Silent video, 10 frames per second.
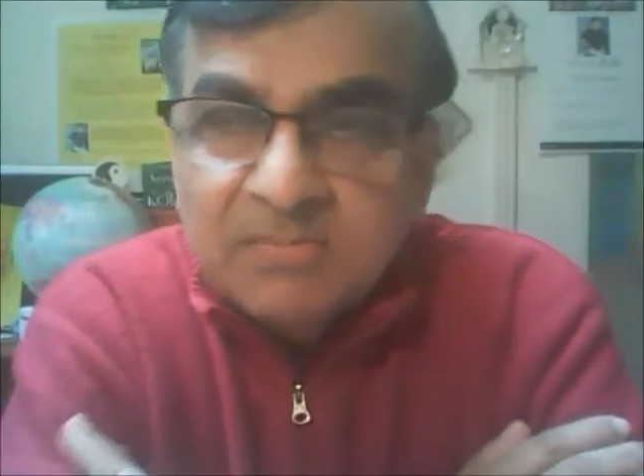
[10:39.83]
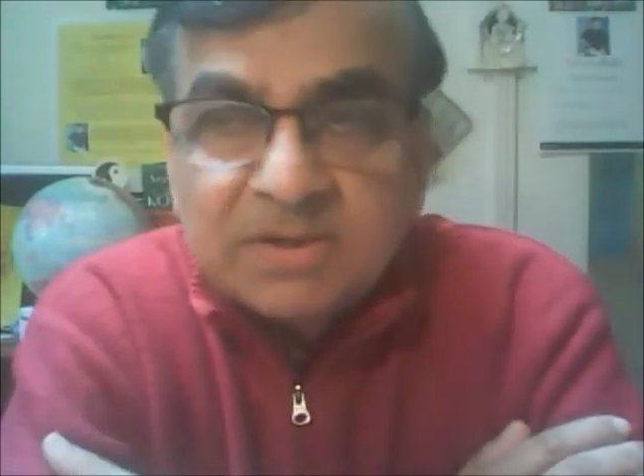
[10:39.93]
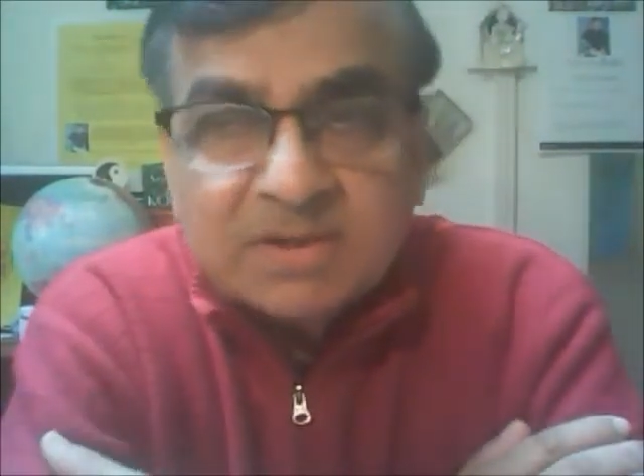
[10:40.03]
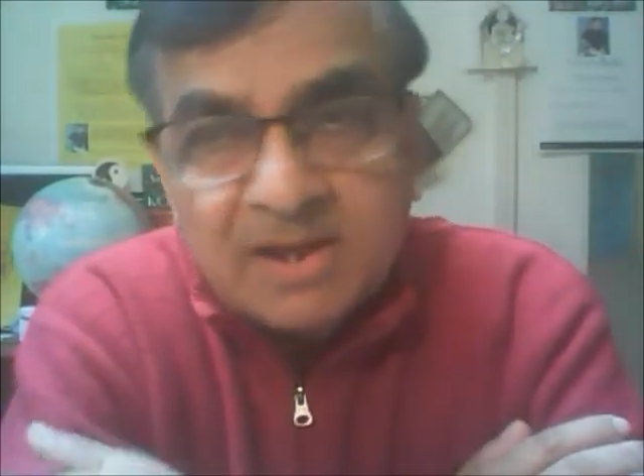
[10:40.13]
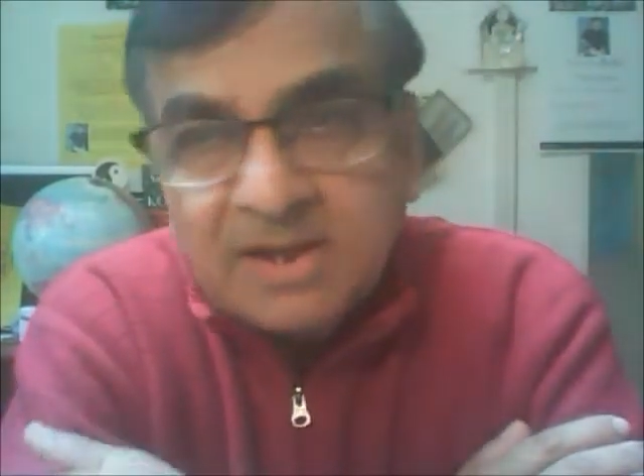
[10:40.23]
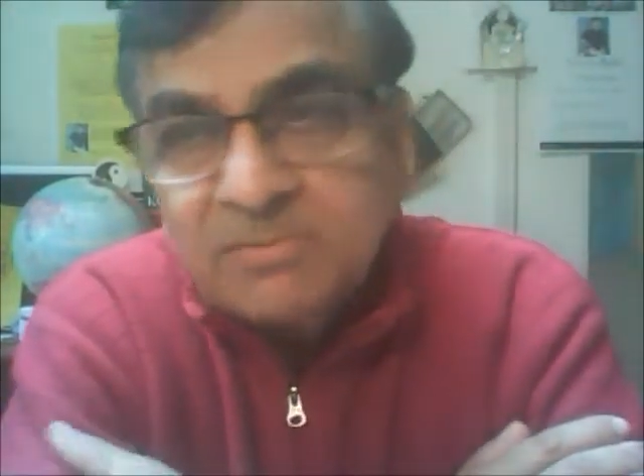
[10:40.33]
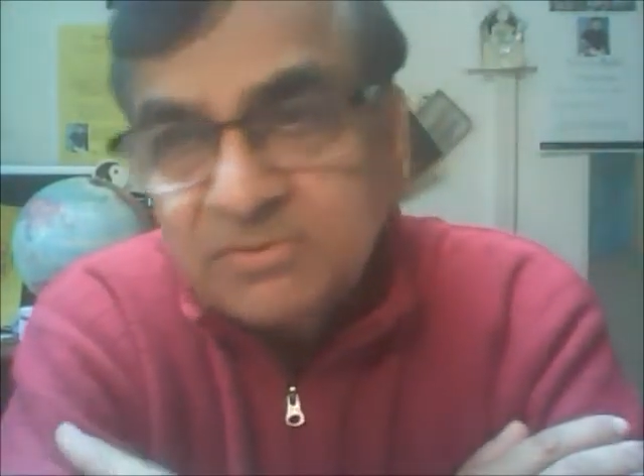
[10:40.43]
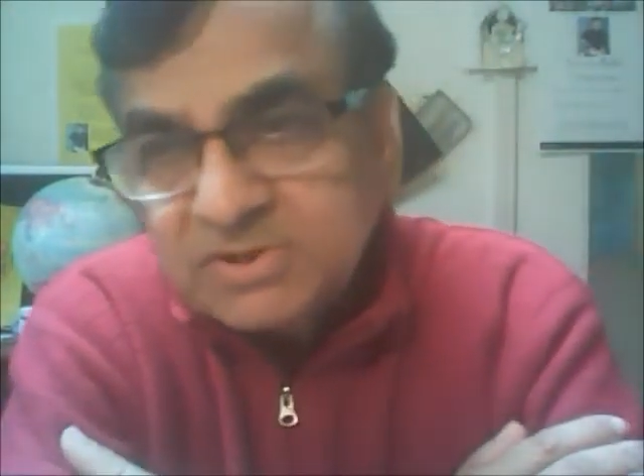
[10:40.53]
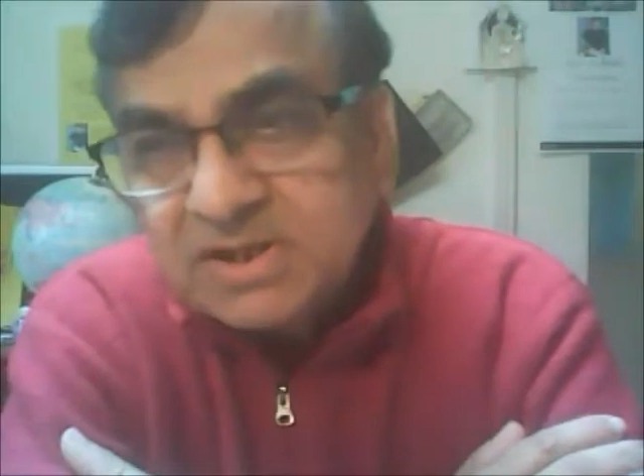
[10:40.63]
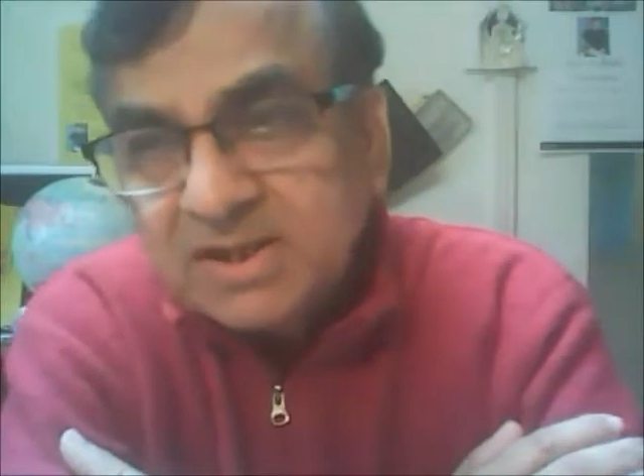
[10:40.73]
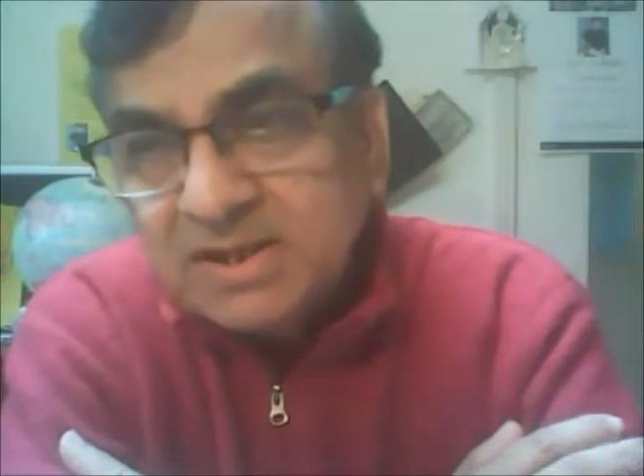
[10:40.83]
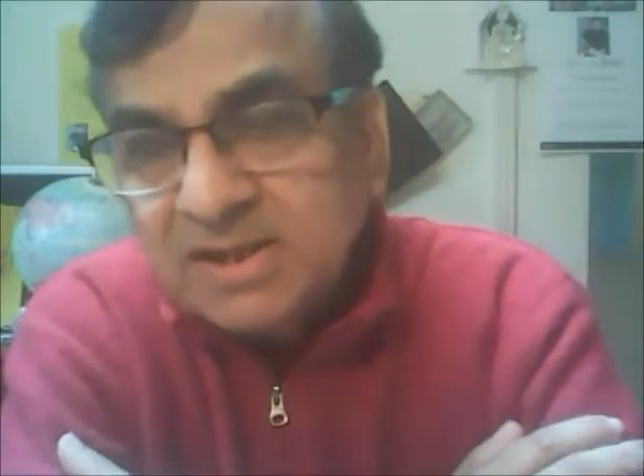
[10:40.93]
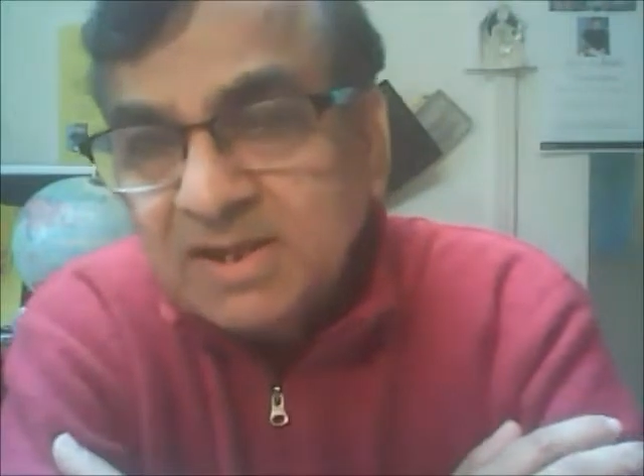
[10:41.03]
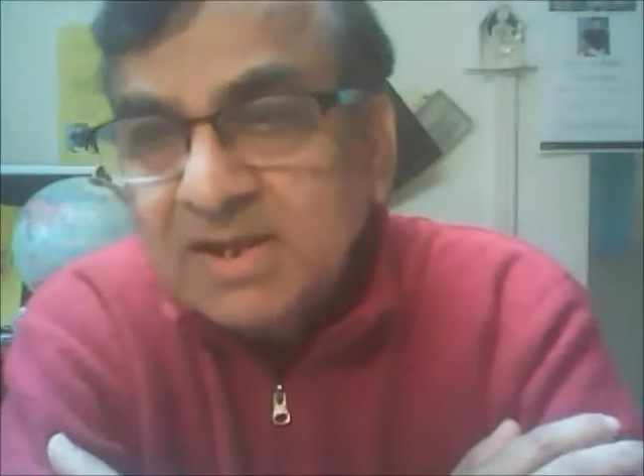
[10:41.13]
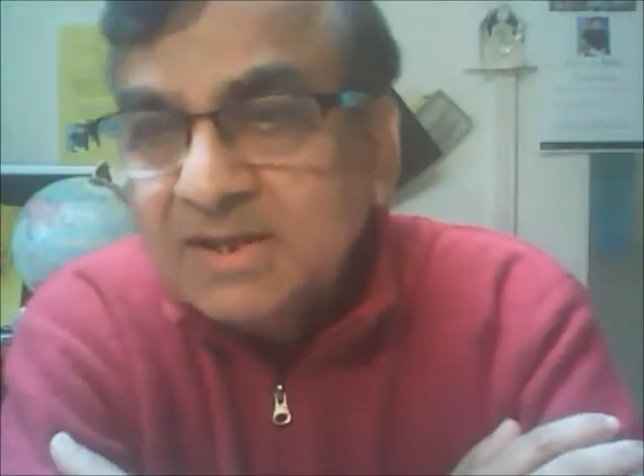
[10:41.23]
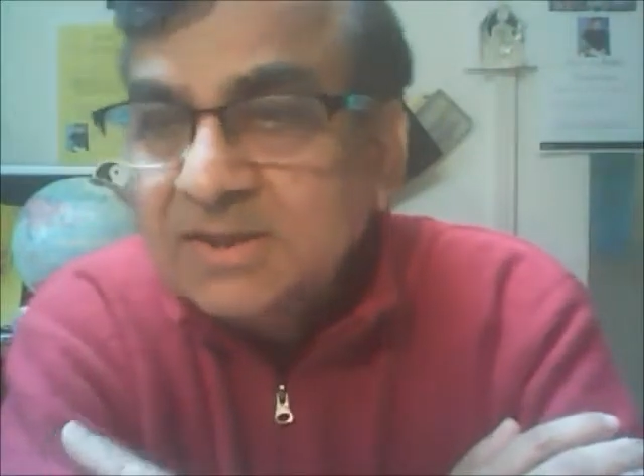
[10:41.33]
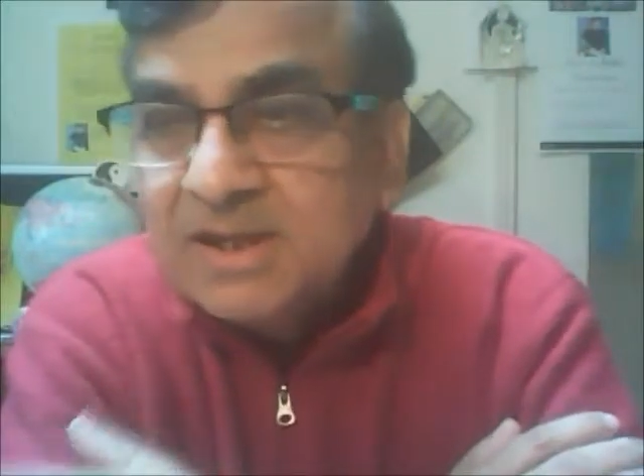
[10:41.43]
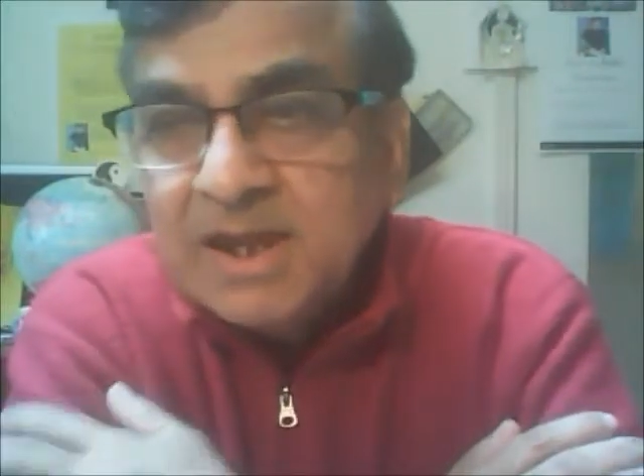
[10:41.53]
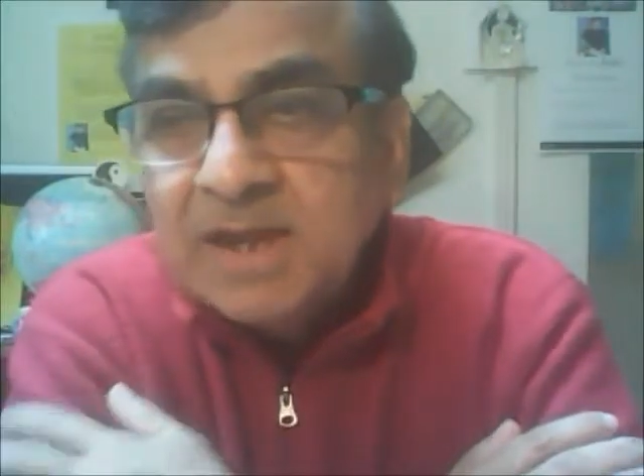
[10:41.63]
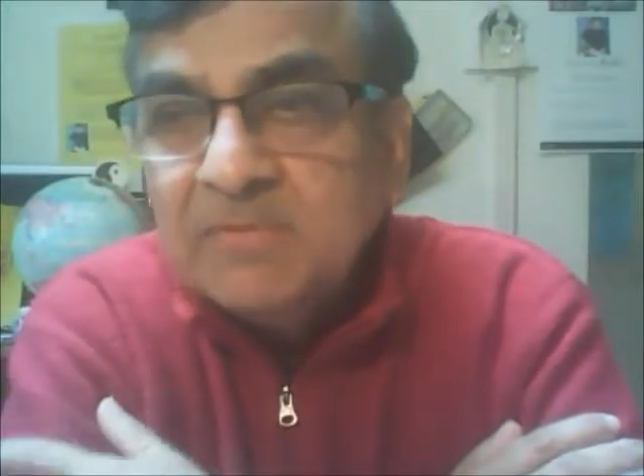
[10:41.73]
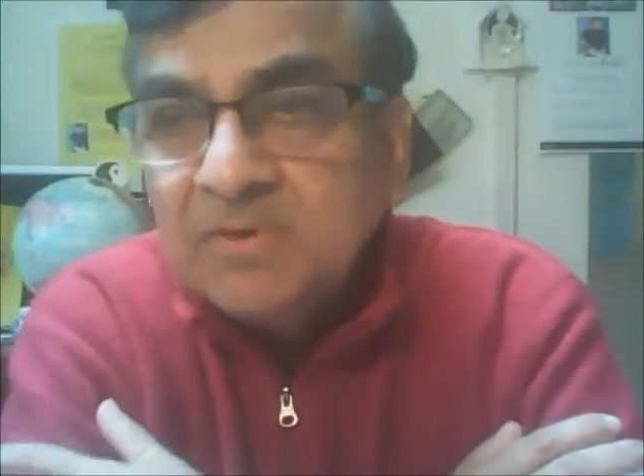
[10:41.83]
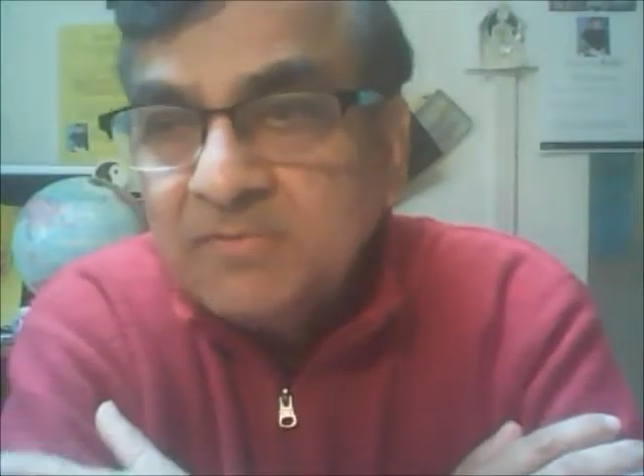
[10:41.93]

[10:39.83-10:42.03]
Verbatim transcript: But I have to say, they have